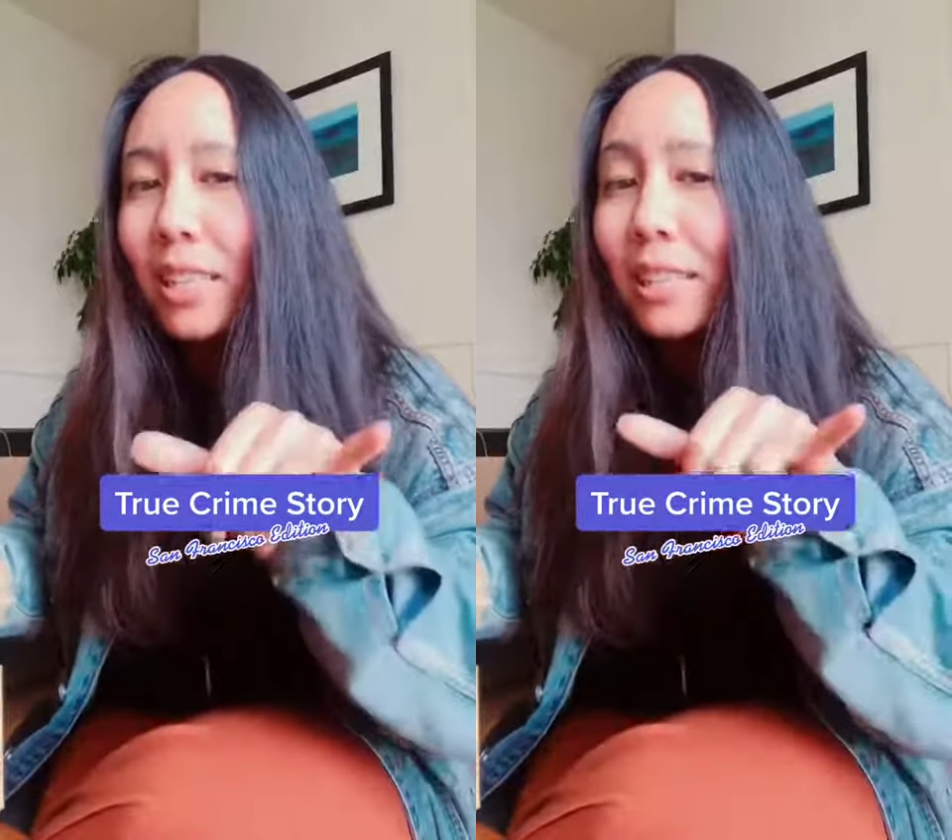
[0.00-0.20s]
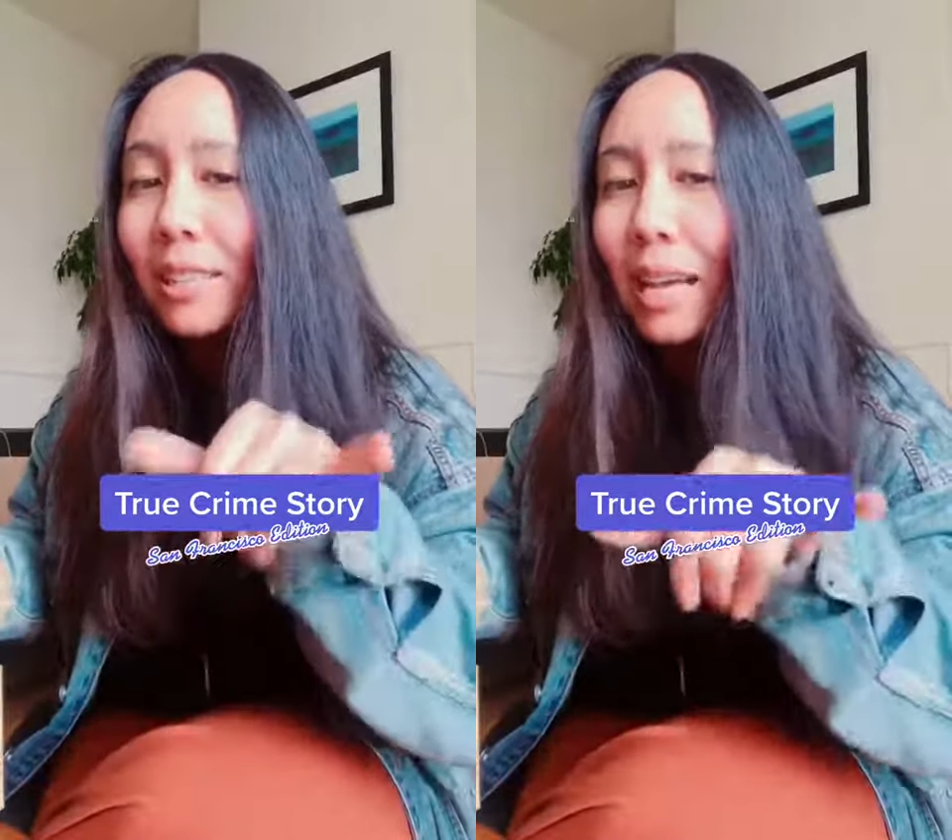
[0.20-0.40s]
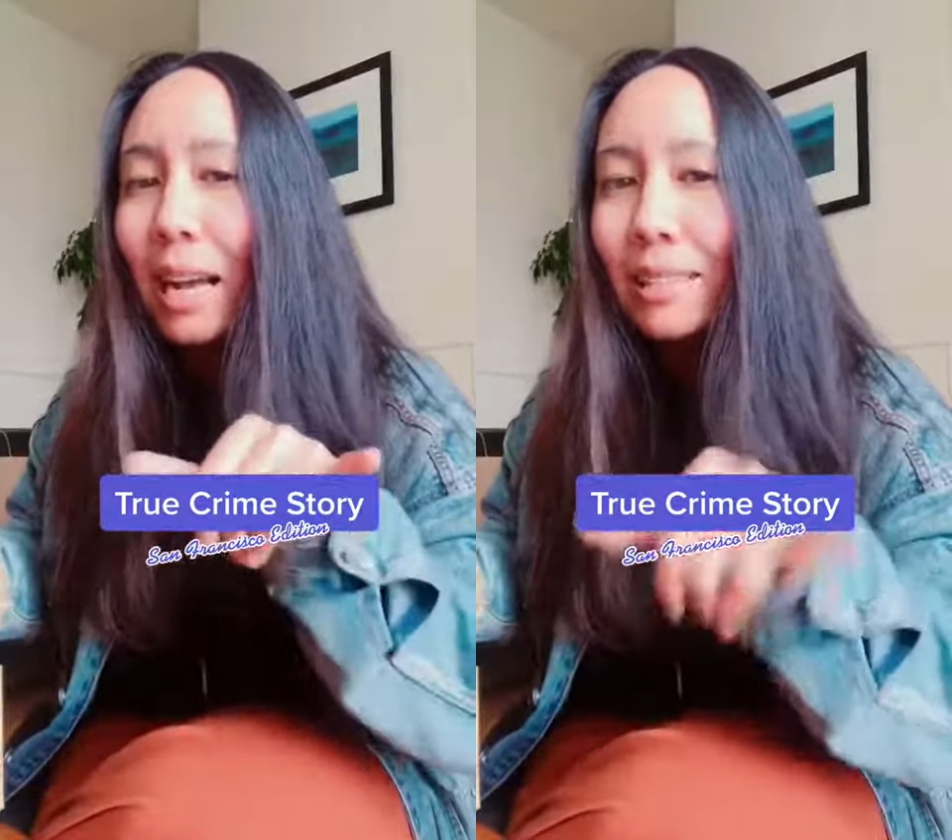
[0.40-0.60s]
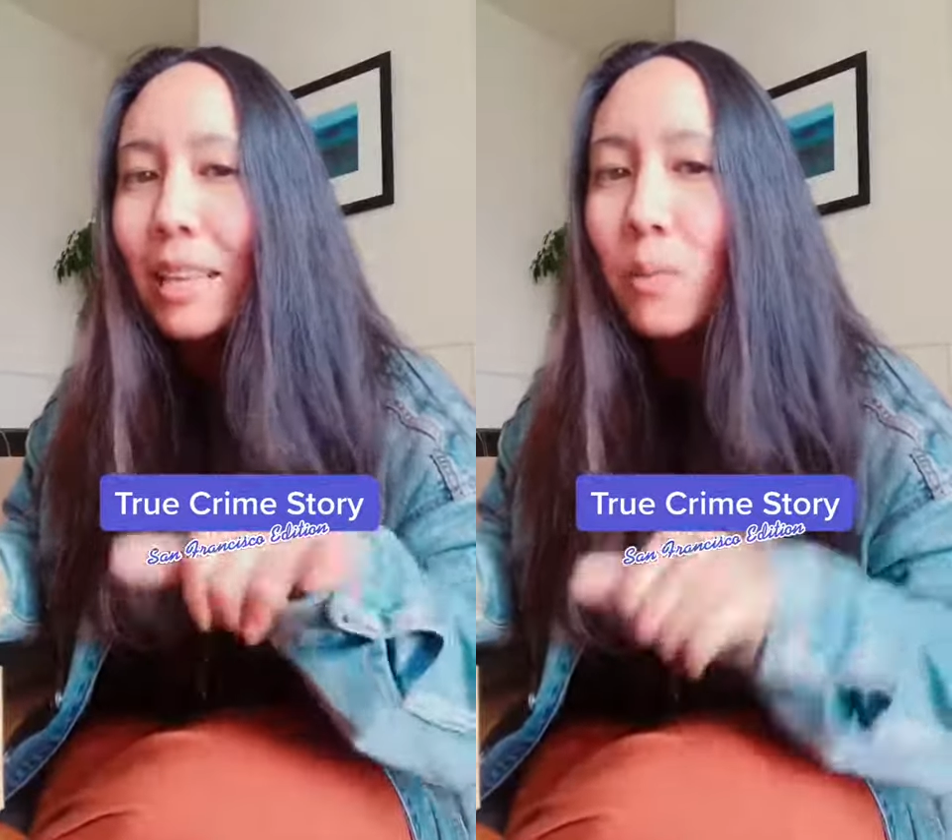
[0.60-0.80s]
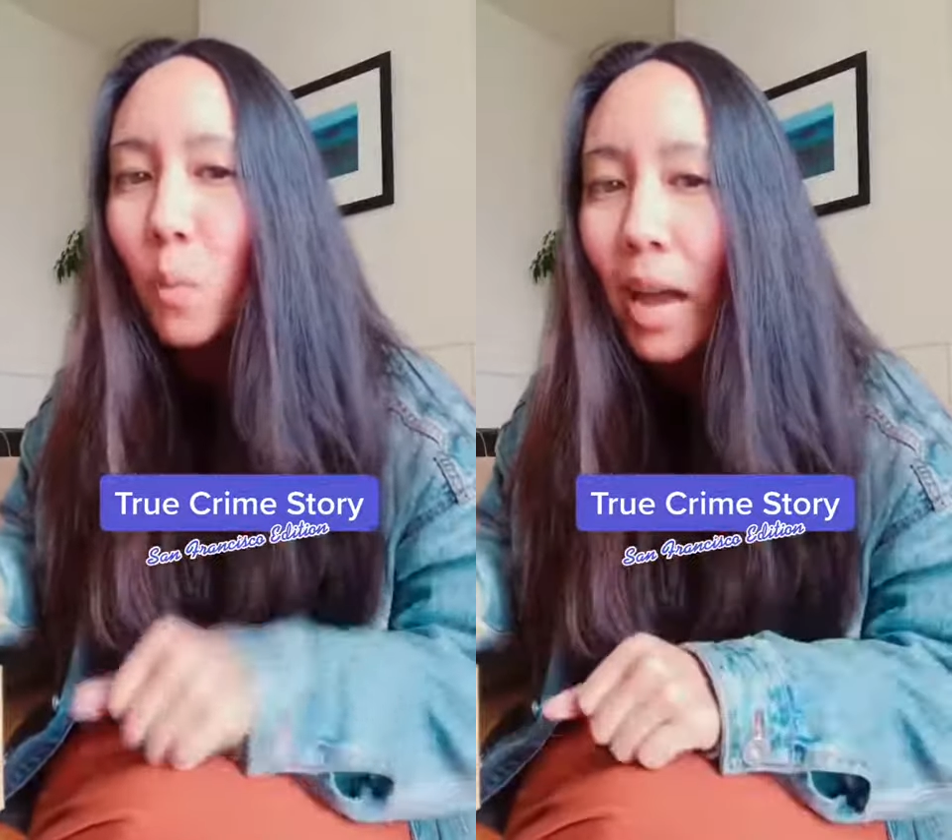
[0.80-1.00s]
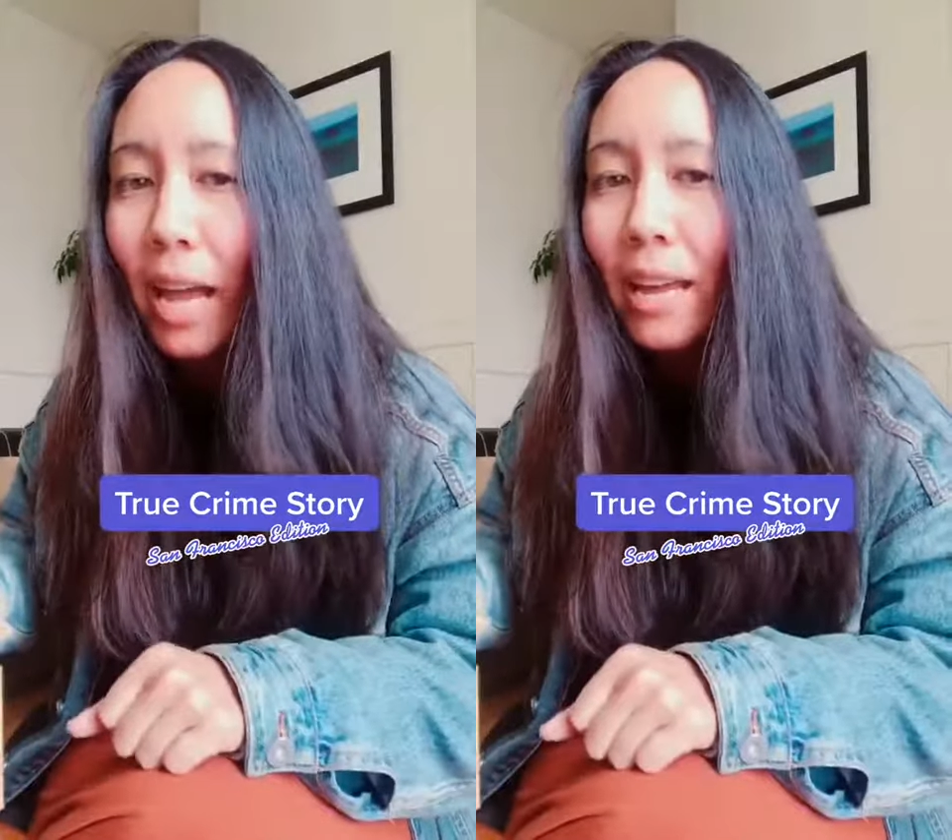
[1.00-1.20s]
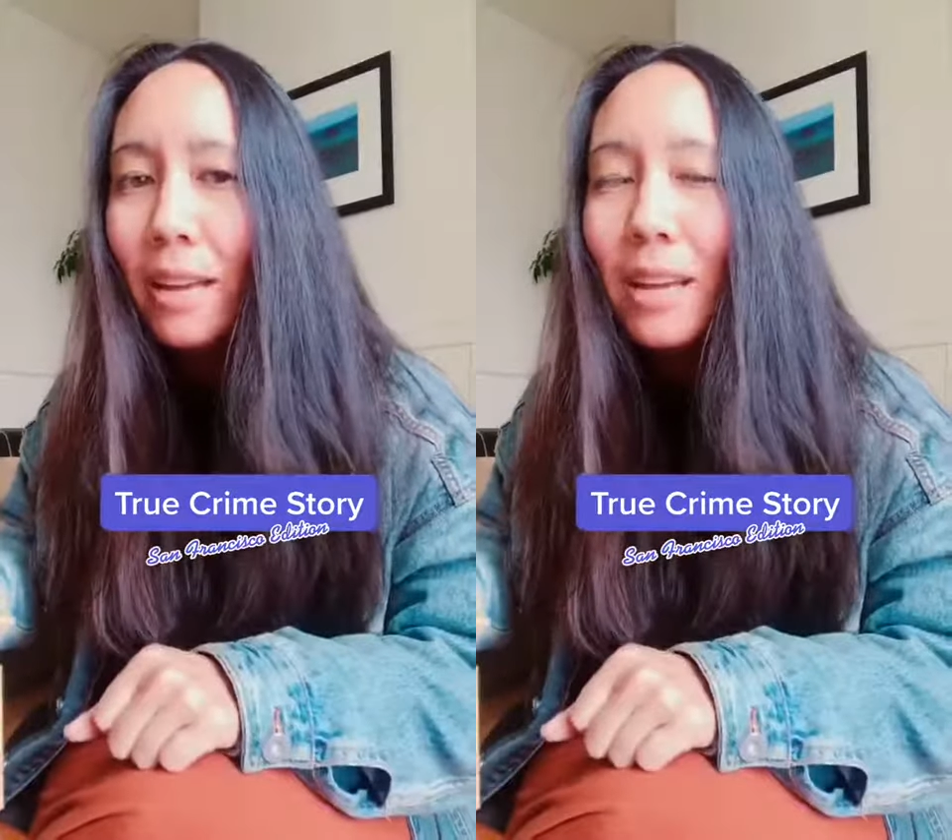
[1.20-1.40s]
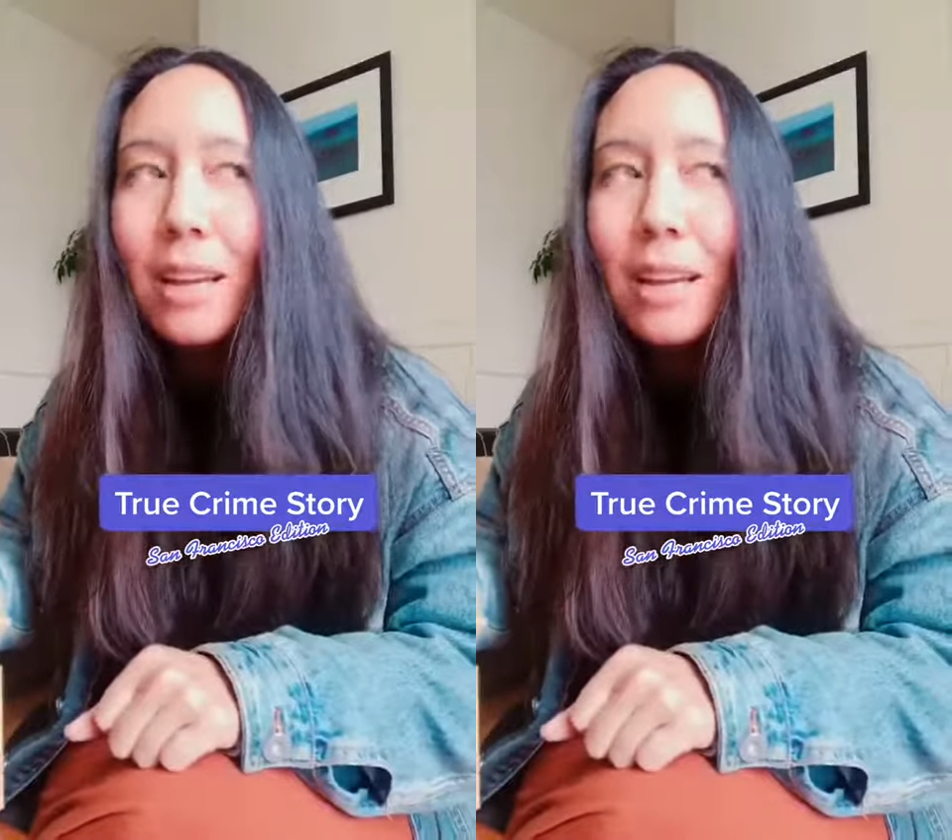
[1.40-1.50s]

the exact same way.